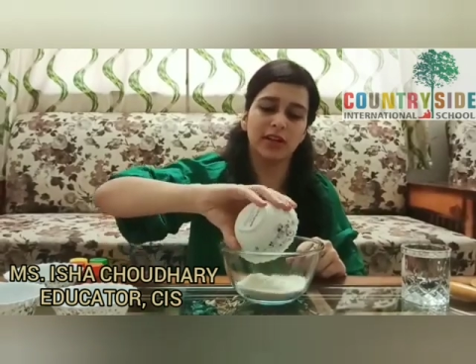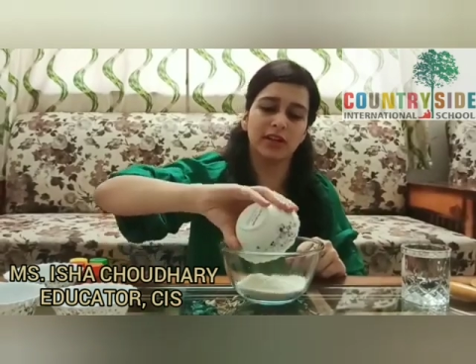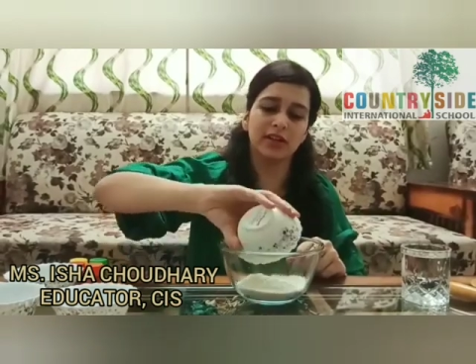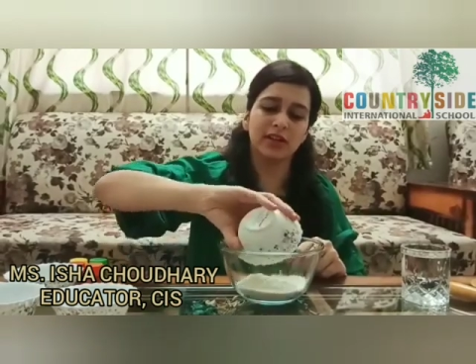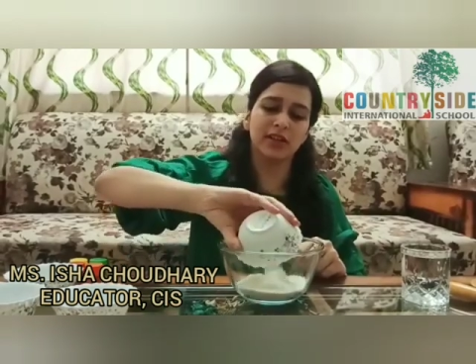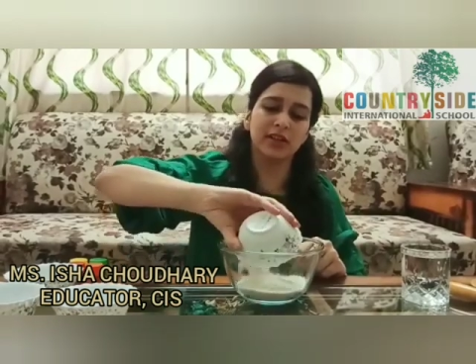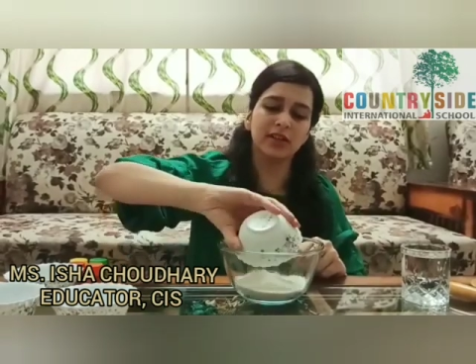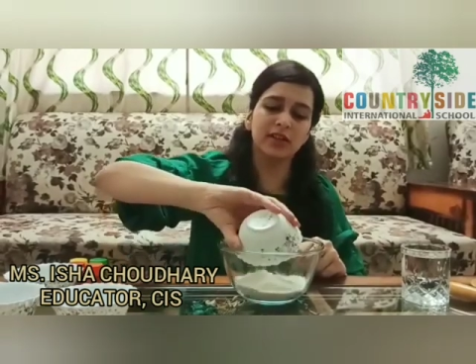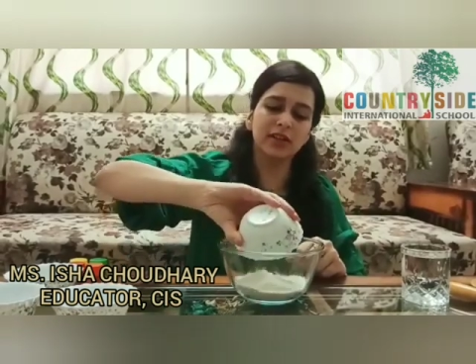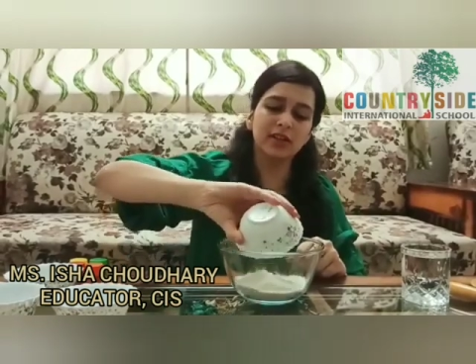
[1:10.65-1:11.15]

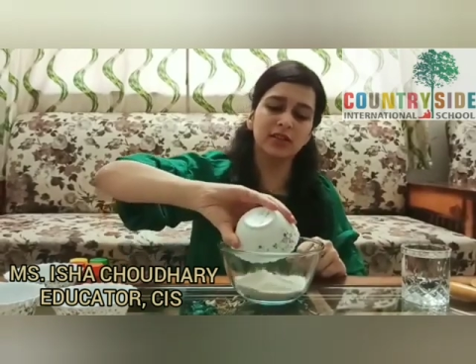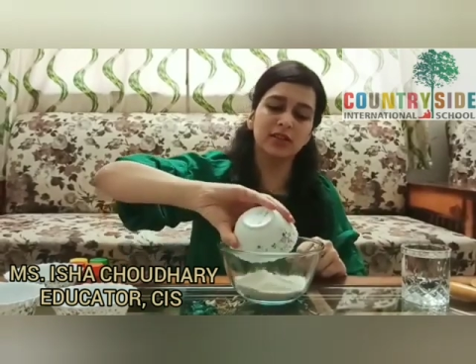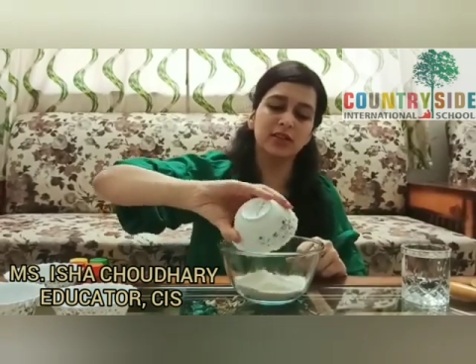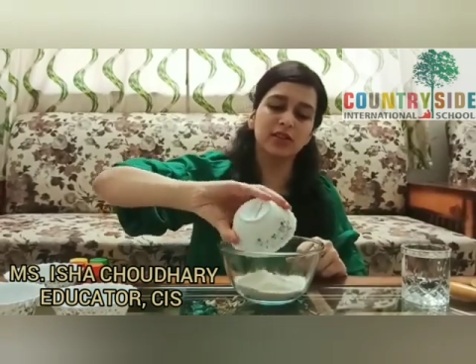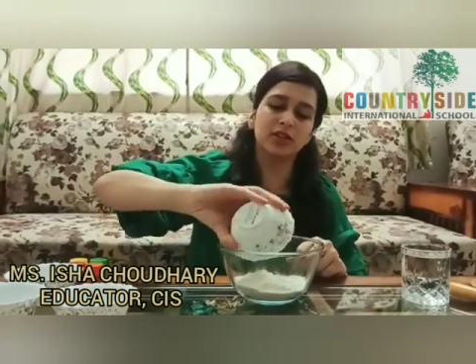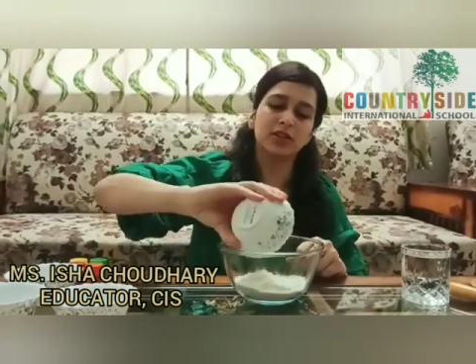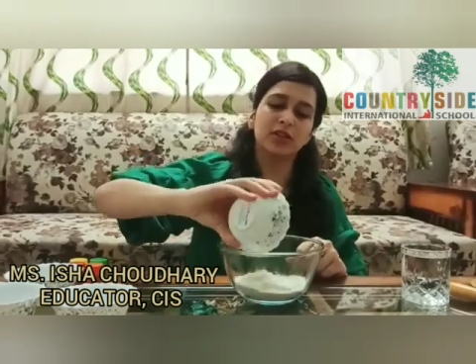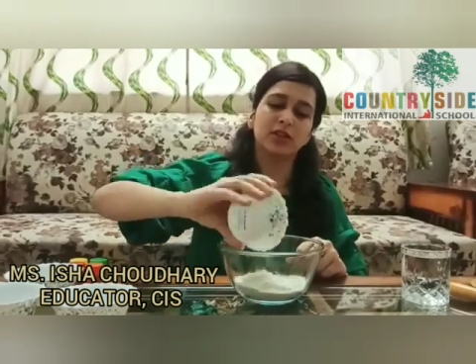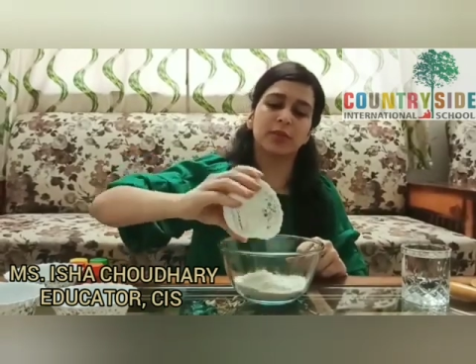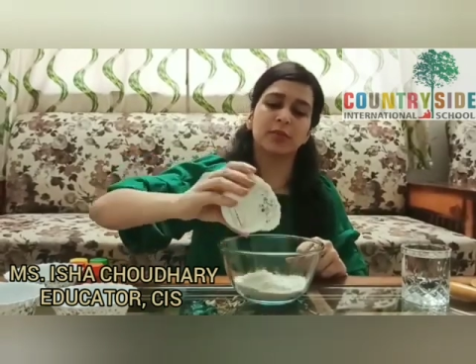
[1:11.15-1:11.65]
in the
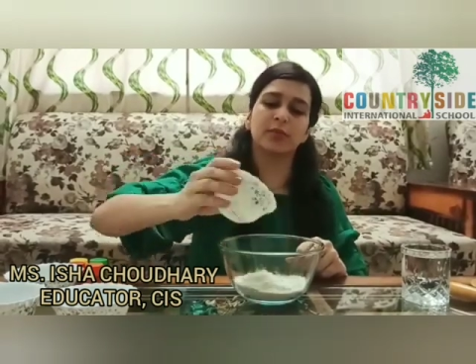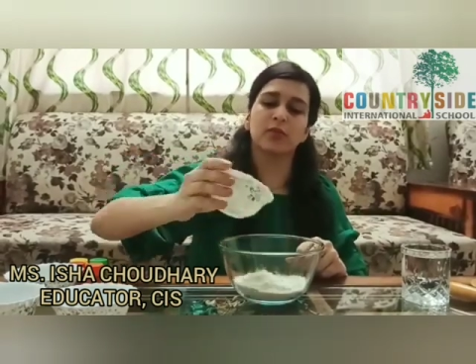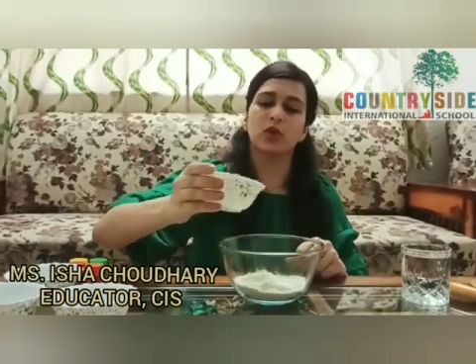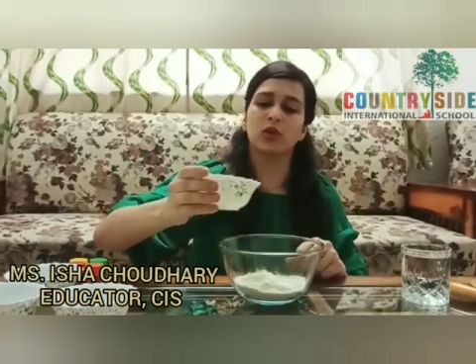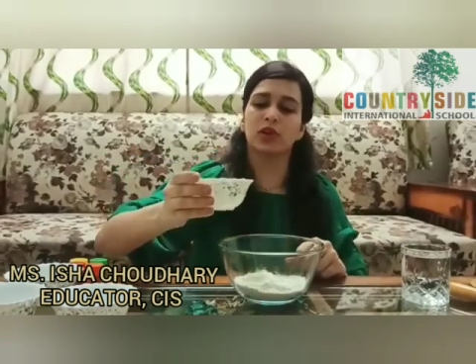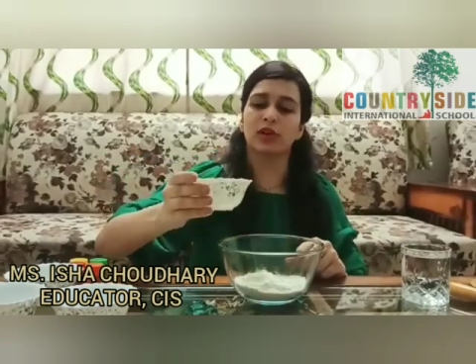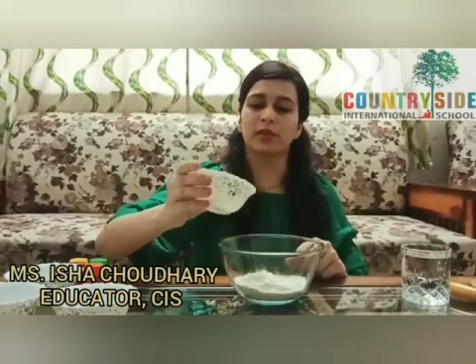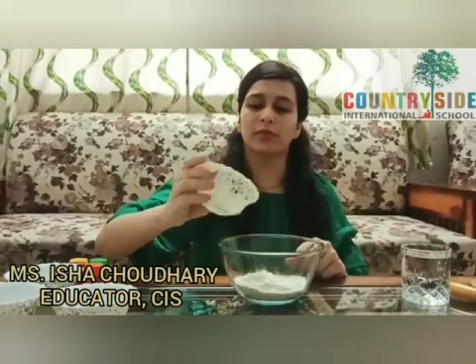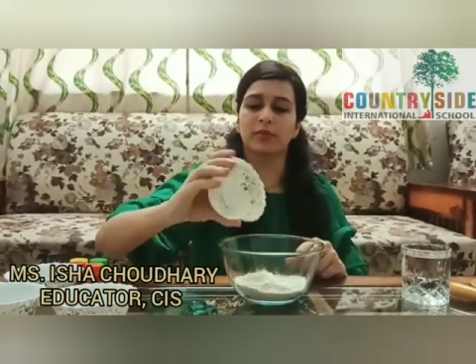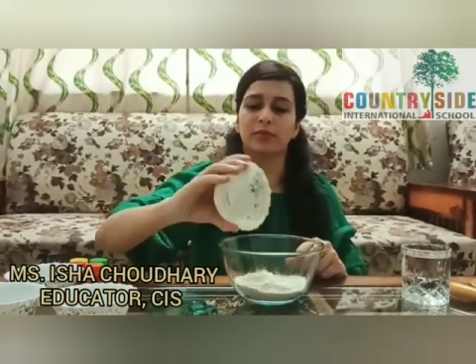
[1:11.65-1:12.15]

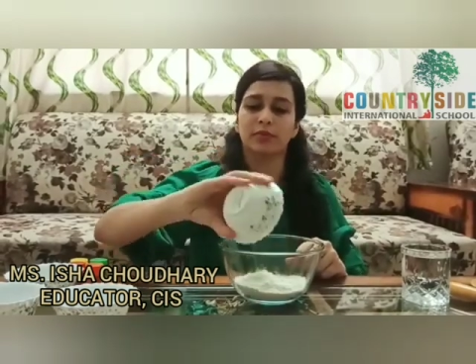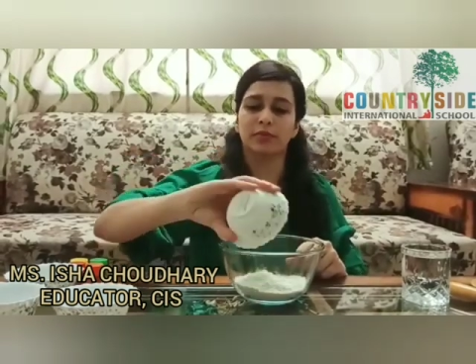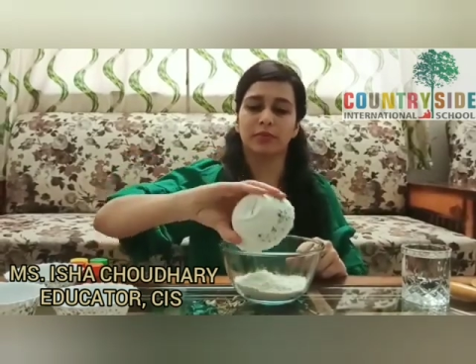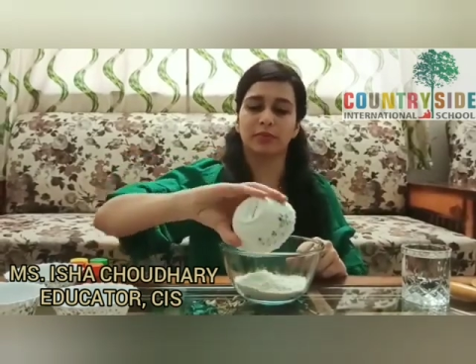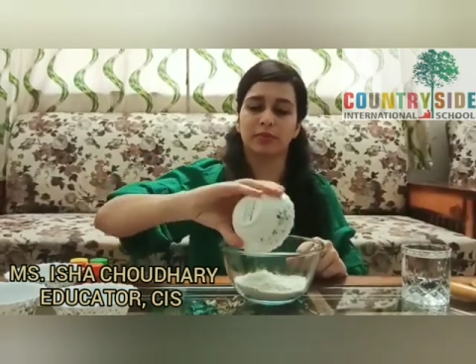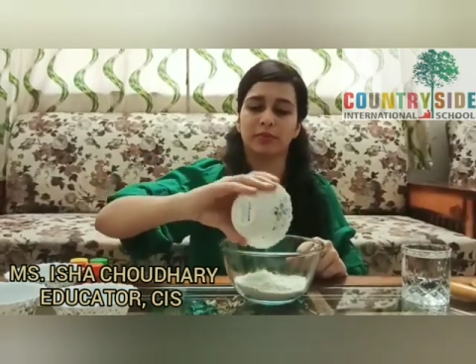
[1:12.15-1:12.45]
bowl.